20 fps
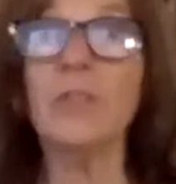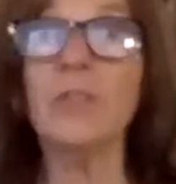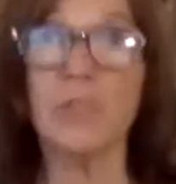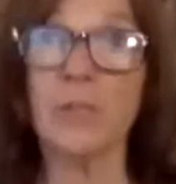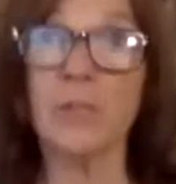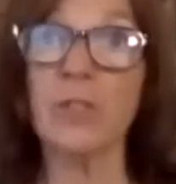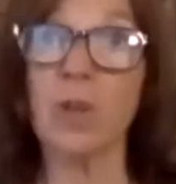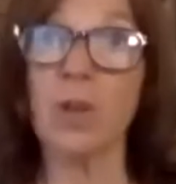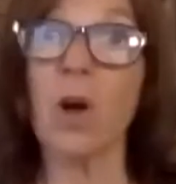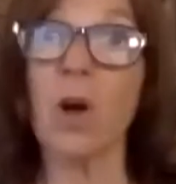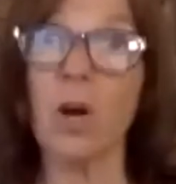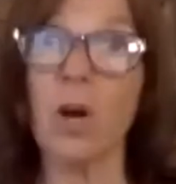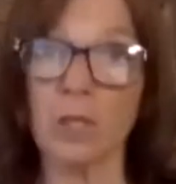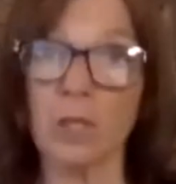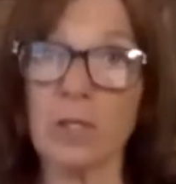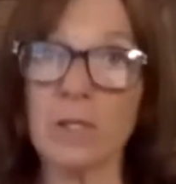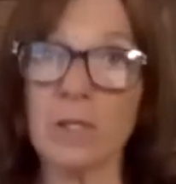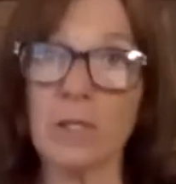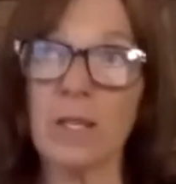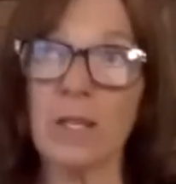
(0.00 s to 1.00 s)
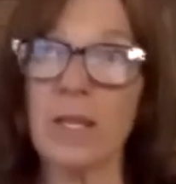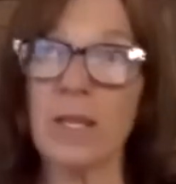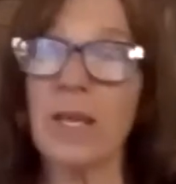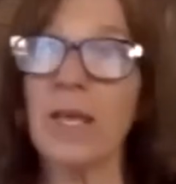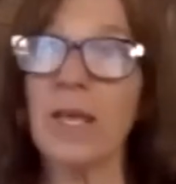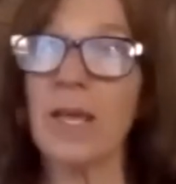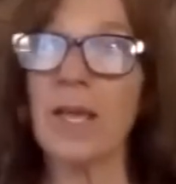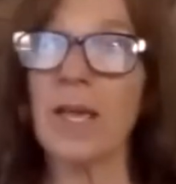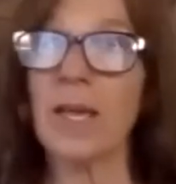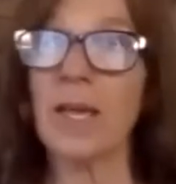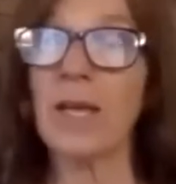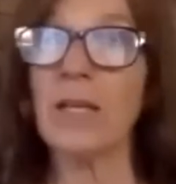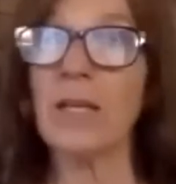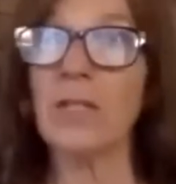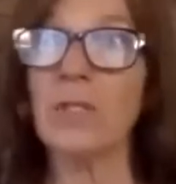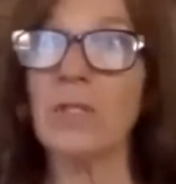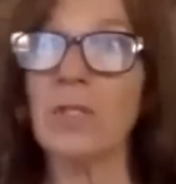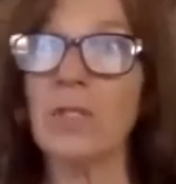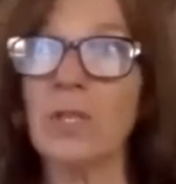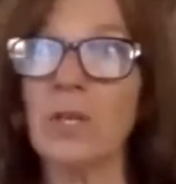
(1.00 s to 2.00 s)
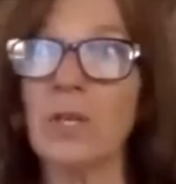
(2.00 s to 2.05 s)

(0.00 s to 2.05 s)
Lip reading: of dogs, and